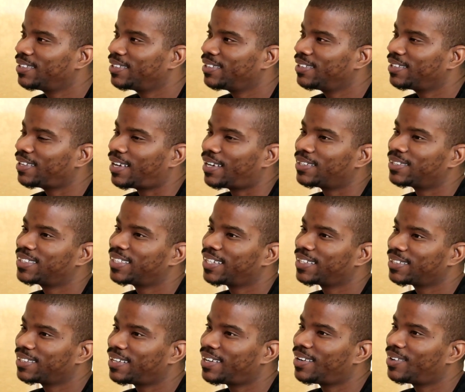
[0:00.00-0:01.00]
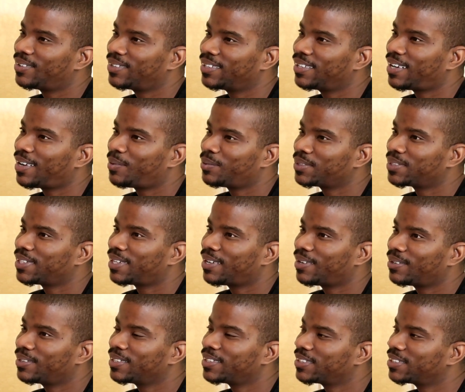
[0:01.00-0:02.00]
And I checked it out and I was
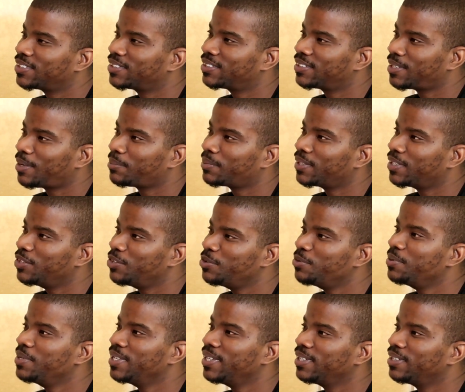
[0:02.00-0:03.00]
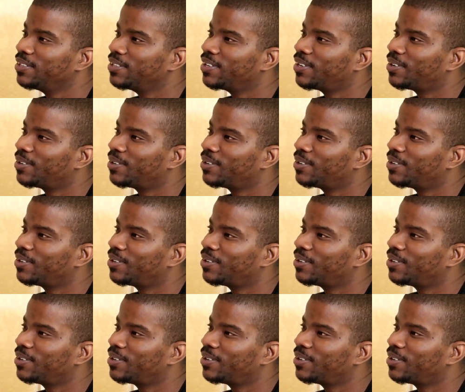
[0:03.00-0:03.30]
like, this is something unique. You